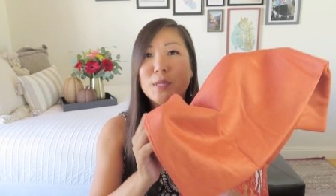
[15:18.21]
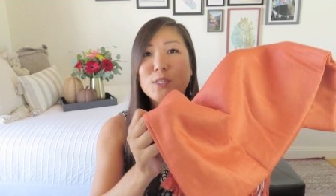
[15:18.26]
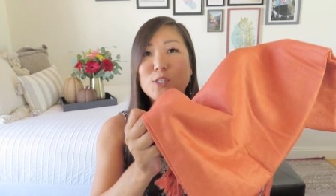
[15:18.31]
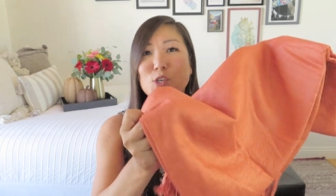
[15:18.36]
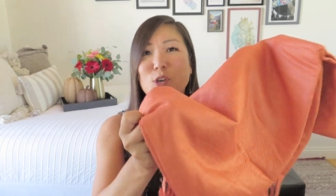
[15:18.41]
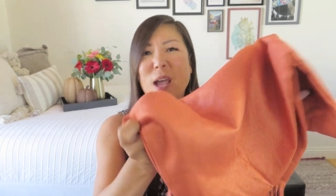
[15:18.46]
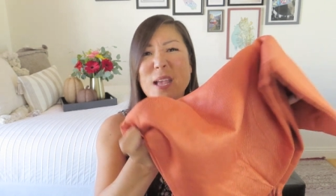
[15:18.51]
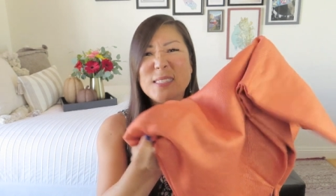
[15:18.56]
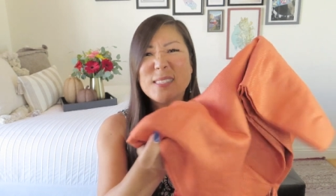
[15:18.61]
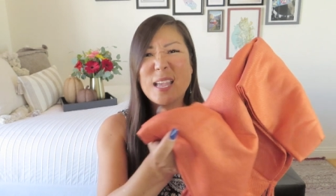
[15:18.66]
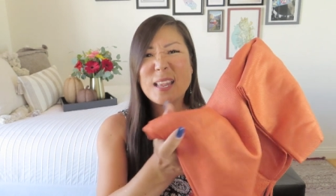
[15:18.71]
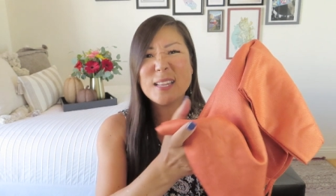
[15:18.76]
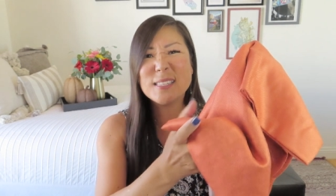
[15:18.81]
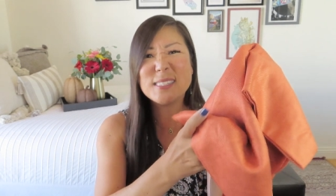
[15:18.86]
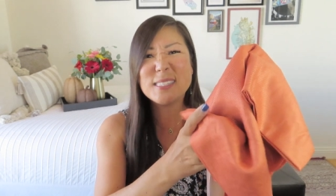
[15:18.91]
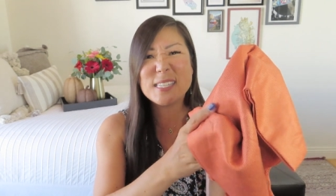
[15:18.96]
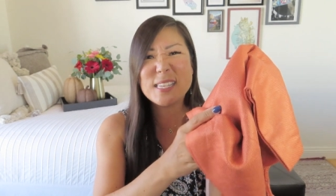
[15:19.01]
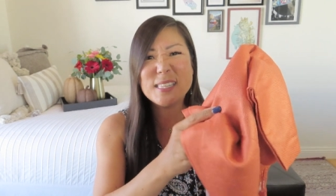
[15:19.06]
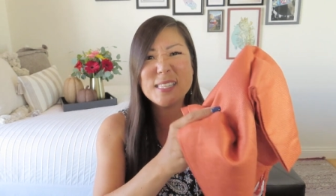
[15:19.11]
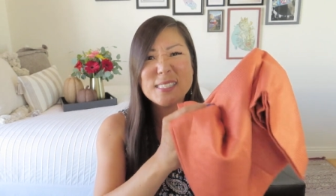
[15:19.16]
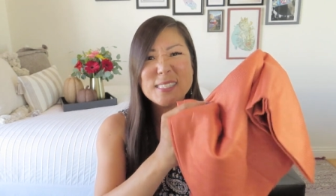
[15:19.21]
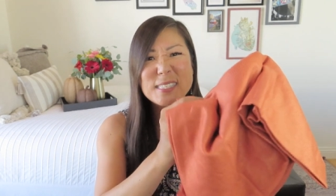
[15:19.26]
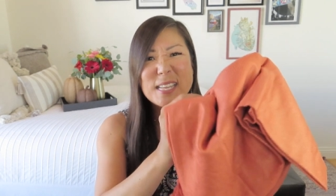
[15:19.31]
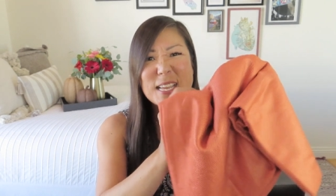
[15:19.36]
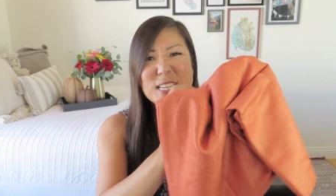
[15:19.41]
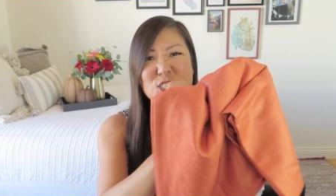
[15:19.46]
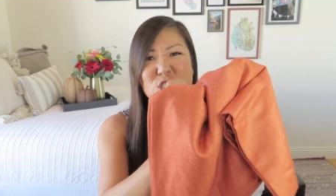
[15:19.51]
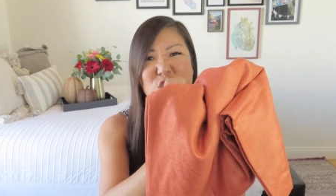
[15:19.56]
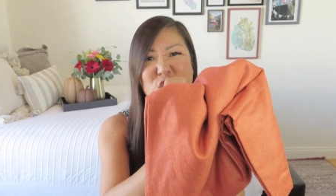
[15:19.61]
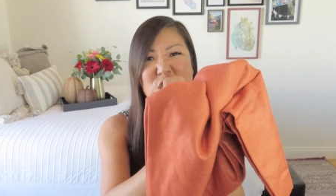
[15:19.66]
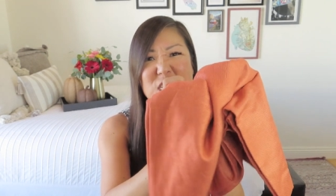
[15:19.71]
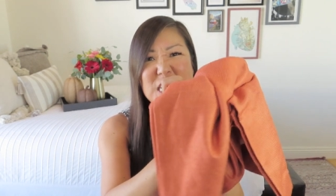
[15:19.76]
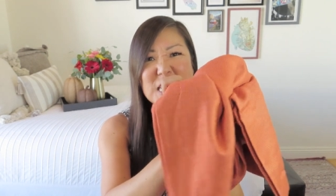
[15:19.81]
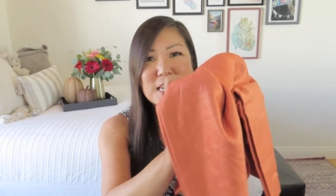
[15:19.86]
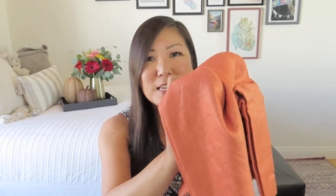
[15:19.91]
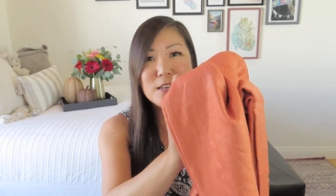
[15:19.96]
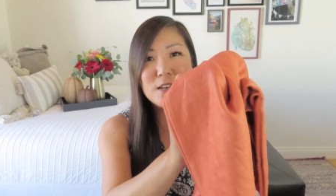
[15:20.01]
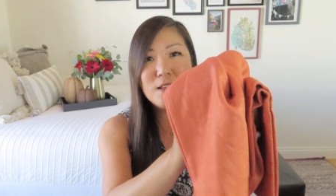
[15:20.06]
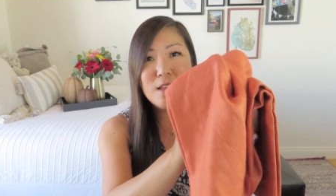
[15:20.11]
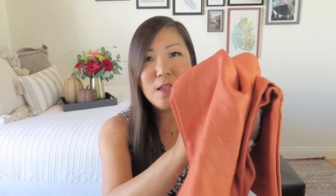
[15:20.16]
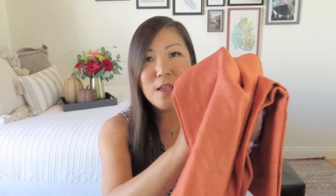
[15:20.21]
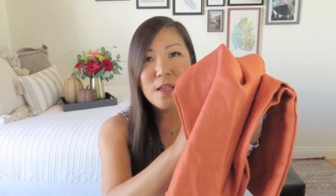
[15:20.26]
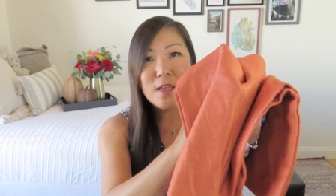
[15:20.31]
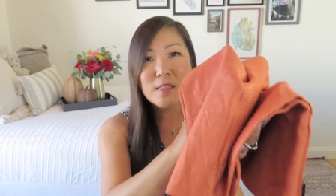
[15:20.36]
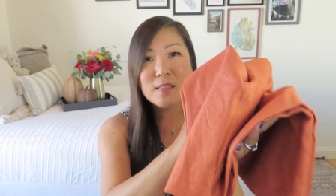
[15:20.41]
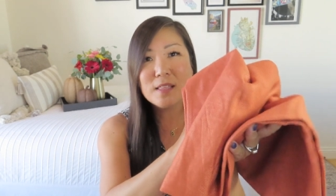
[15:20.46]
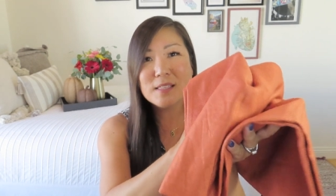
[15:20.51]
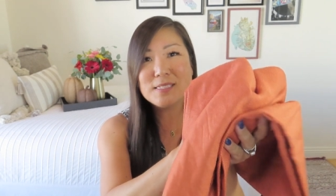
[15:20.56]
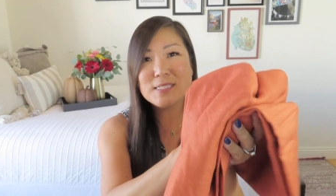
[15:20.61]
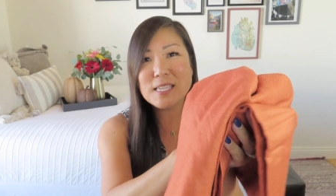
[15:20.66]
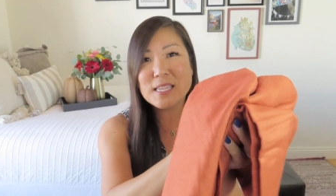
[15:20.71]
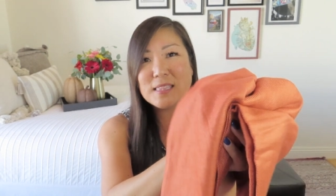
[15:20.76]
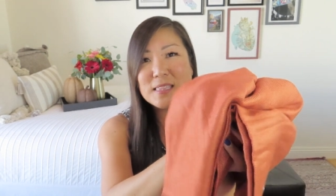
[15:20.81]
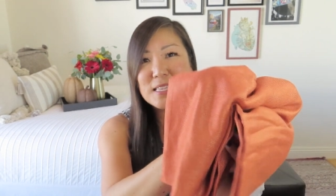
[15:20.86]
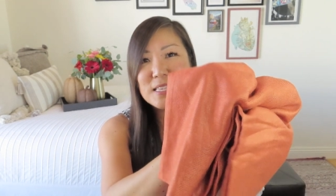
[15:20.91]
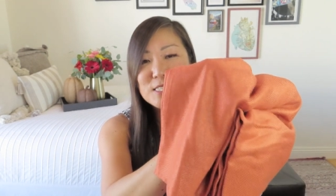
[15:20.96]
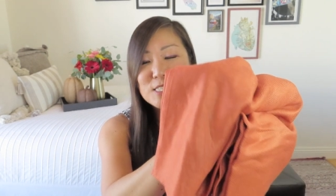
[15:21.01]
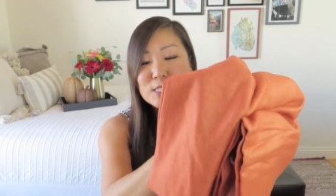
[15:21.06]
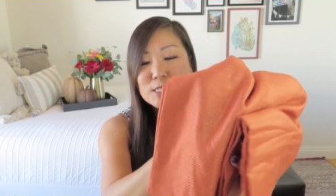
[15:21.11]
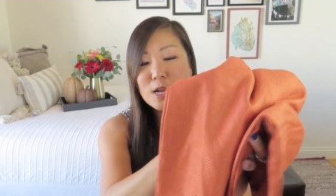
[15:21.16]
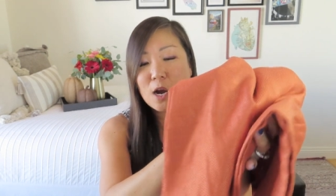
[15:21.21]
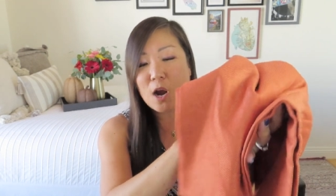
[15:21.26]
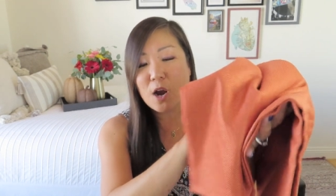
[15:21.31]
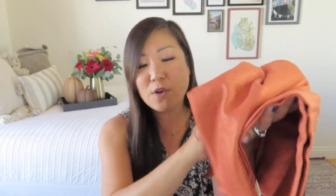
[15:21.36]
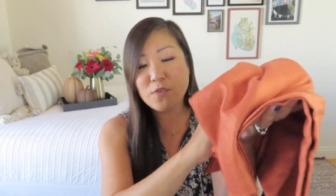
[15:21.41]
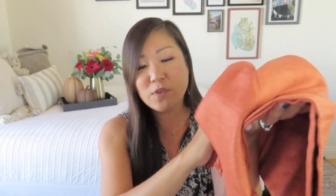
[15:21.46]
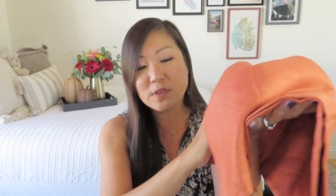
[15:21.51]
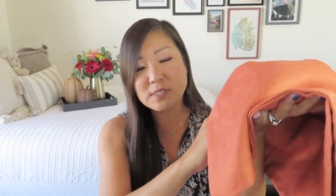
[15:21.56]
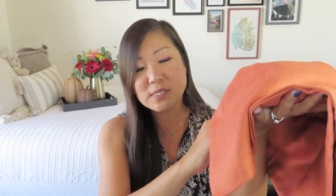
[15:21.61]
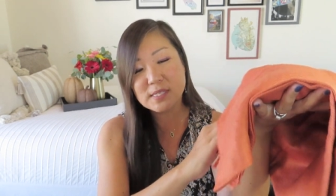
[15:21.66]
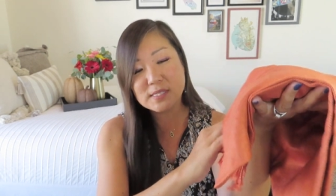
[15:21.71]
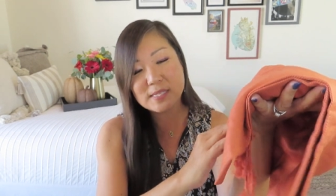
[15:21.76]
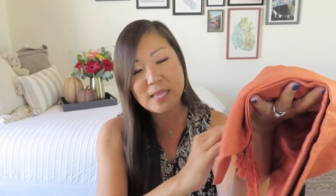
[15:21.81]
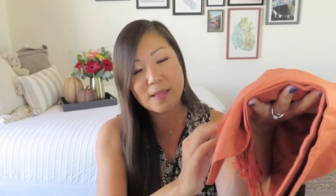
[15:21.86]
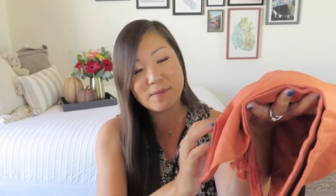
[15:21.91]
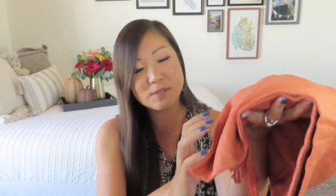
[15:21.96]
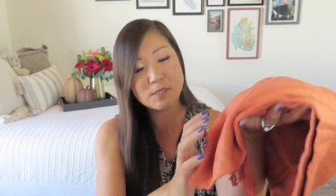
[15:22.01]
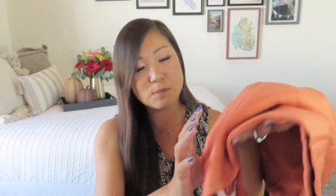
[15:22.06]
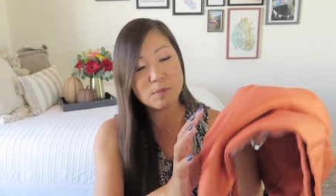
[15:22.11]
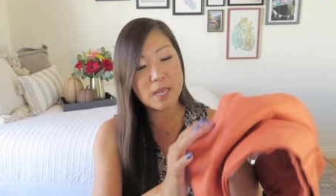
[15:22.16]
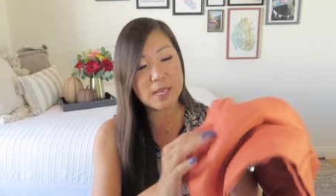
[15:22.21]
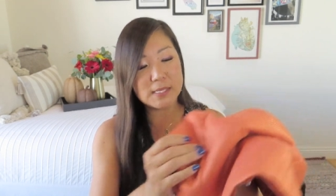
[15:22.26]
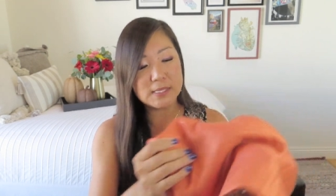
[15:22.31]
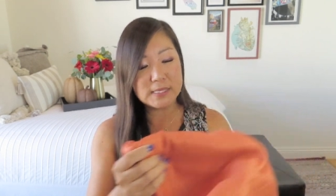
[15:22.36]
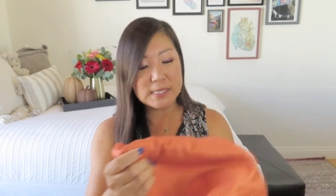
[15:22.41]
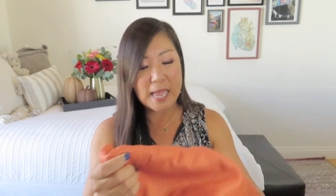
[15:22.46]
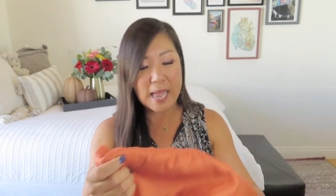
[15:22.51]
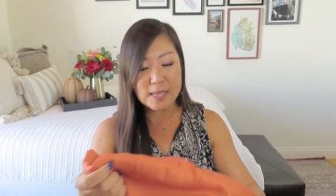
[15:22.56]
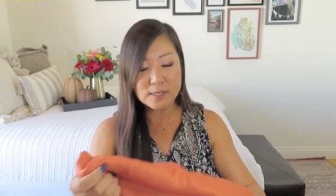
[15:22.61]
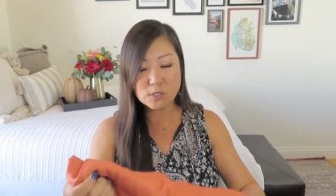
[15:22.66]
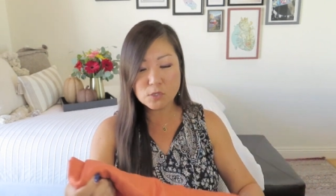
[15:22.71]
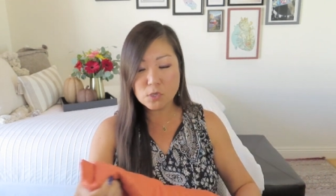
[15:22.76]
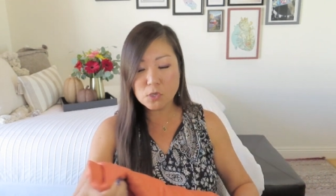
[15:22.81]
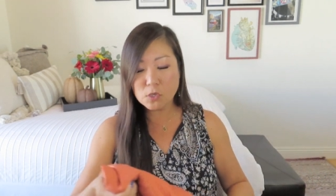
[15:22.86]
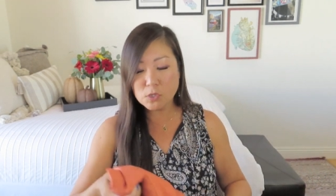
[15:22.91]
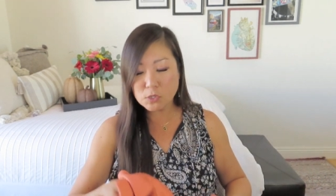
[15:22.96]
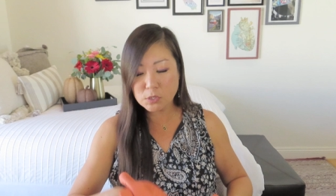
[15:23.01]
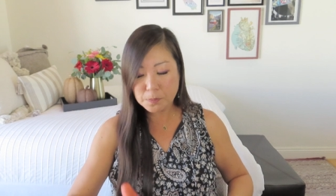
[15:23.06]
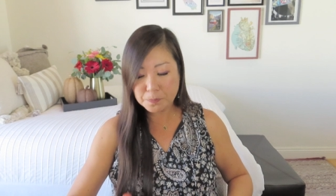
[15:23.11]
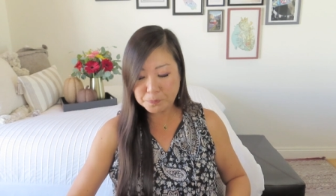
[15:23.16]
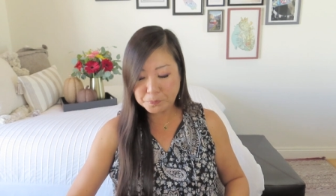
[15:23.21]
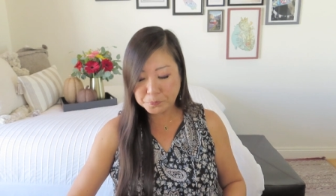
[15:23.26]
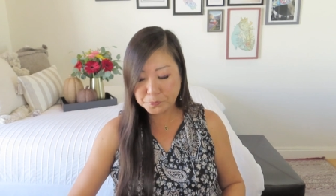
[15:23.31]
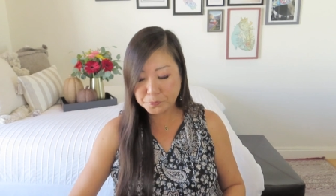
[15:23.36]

But you guys kind of see this nice sheen that's in this scarf. It does have some nice tassels.